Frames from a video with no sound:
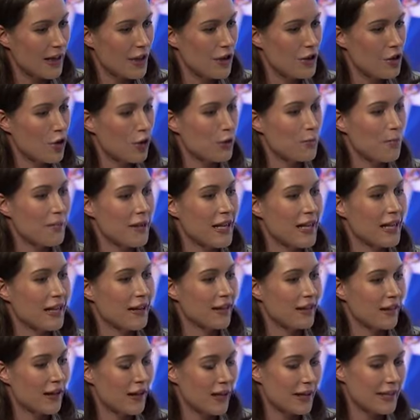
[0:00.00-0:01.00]
not being
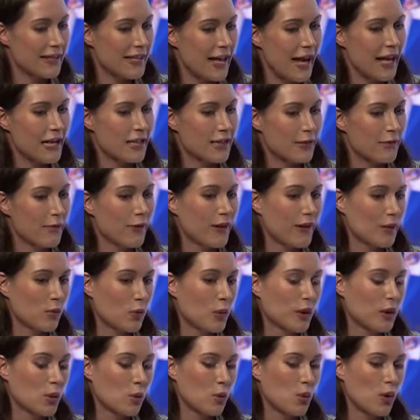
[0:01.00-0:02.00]
satisfied
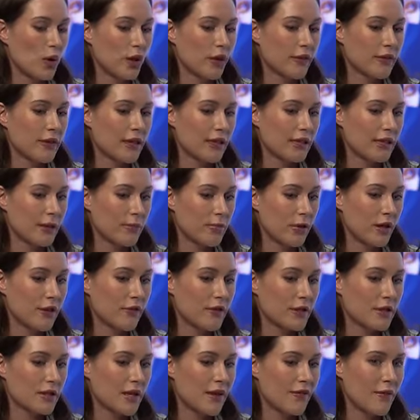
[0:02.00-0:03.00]
with the work that the
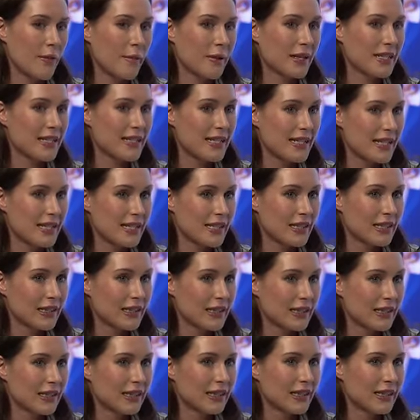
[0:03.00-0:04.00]
previous government did,
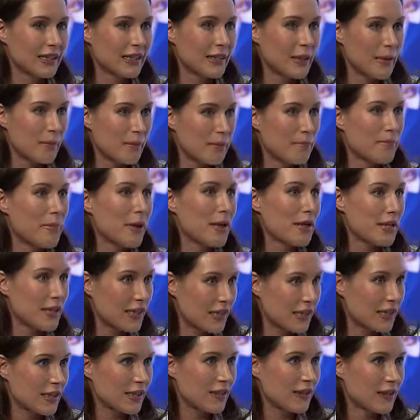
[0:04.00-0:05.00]
but
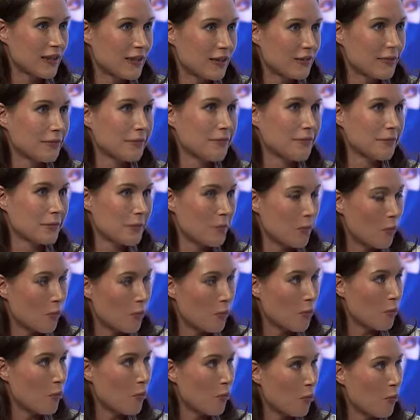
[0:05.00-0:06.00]

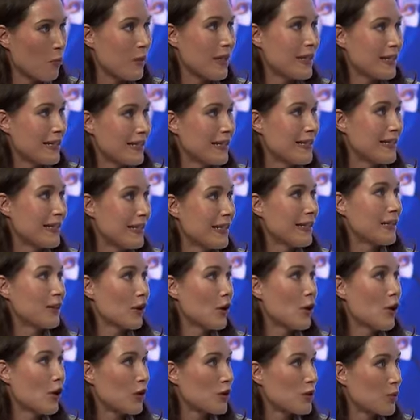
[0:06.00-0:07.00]
we did
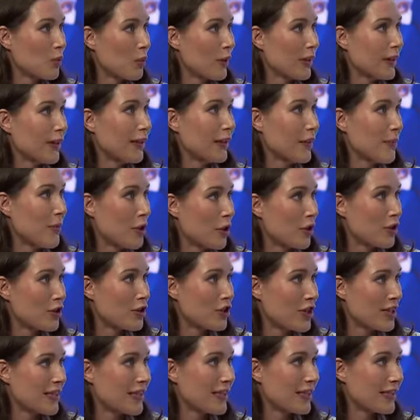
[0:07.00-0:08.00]
lose within the
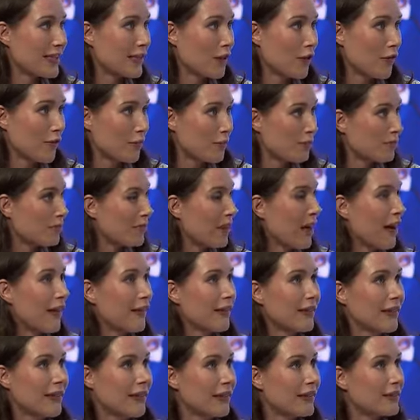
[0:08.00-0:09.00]
margins of, I
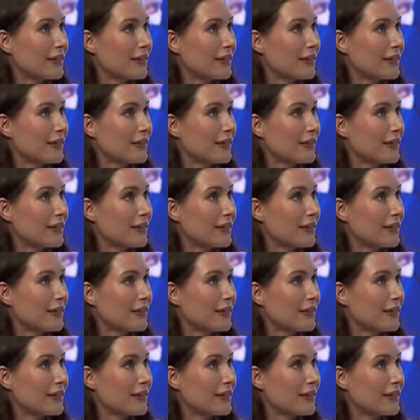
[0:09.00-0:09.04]
think,